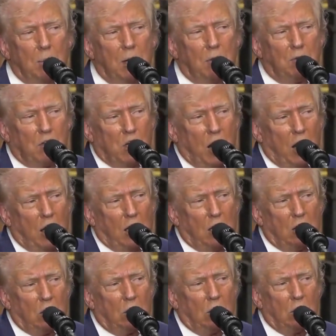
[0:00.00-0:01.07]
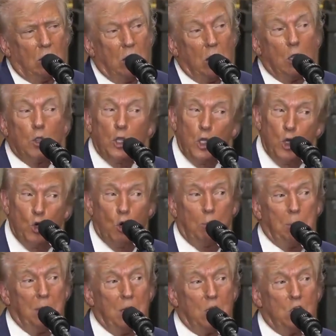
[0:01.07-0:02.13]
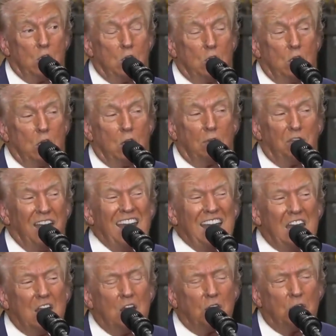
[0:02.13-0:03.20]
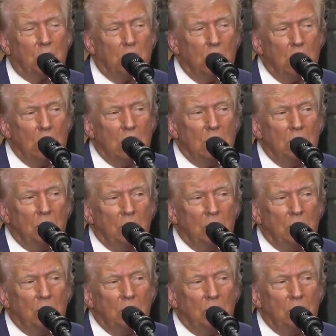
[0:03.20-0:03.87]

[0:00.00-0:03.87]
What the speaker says: But if China or the European Union, if any other